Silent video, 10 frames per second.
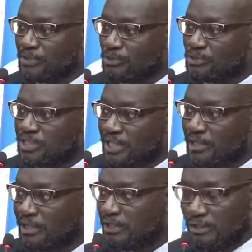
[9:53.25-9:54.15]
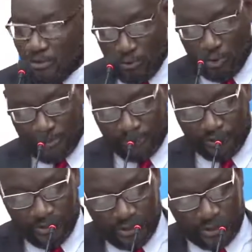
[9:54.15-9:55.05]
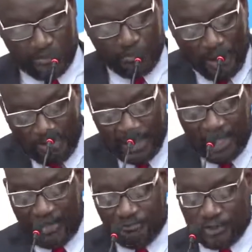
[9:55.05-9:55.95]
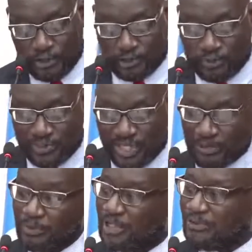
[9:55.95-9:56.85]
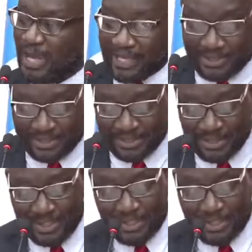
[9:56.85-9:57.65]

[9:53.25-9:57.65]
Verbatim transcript: to deal with the public health issues that will arise